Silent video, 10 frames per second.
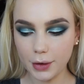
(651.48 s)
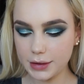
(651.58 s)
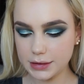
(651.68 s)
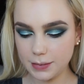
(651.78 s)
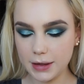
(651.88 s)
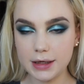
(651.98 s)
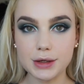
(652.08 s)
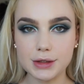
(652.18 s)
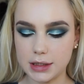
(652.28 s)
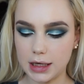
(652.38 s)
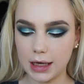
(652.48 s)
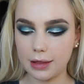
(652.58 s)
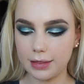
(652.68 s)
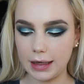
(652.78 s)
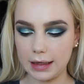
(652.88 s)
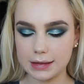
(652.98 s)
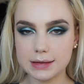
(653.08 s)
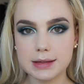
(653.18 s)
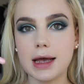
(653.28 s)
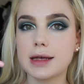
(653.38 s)
Going to be using
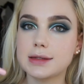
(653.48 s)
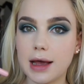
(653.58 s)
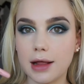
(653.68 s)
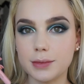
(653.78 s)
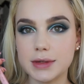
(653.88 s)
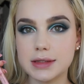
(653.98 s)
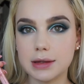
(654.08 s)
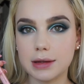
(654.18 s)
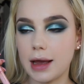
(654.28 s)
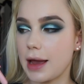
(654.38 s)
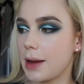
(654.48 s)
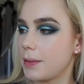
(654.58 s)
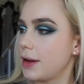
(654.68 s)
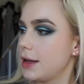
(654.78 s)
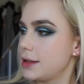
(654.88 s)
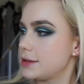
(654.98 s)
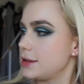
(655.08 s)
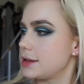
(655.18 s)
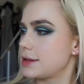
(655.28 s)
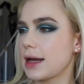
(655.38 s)
this SL Miss Glam.
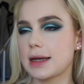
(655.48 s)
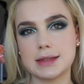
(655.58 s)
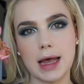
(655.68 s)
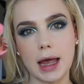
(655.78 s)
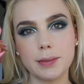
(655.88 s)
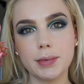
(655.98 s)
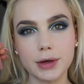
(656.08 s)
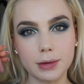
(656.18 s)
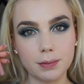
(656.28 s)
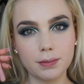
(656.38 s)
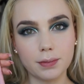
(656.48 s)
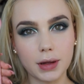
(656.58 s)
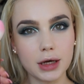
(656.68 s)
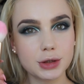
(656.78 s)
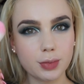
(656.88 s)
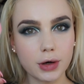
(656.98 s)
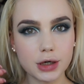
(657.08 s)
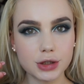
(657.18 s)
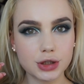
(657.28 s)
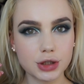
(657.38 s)
It's like a tapered blush
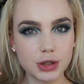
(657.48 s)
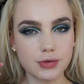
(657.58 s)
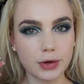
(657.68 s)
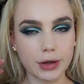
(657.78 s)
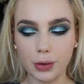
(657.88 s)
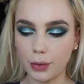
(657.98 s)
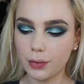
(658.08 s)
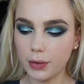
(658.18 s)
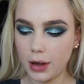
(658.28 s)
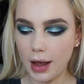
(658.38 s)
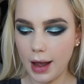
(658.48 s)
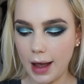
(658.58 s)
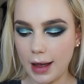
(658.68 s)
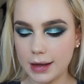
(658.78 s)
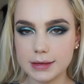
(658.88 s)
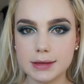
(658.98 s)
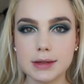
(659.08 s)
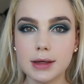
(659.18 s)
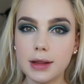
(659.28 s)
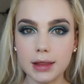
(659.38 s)
brush. It's really cool. And
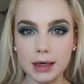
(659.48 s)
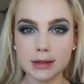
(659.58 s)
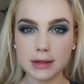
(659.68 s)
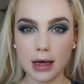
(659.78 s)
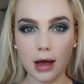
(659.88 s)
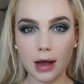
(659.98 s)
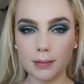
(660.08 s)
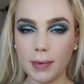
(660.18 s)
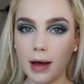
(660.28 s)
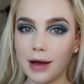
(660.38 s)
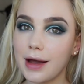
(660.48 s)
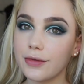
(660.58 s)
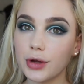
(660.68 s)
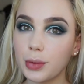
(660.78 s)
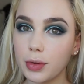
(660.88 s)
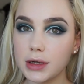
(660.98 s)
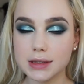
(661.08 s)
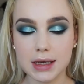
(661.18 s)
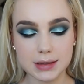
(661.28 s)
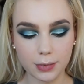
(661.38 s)
the Tarte Park Avenue
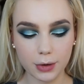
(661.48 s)
Princess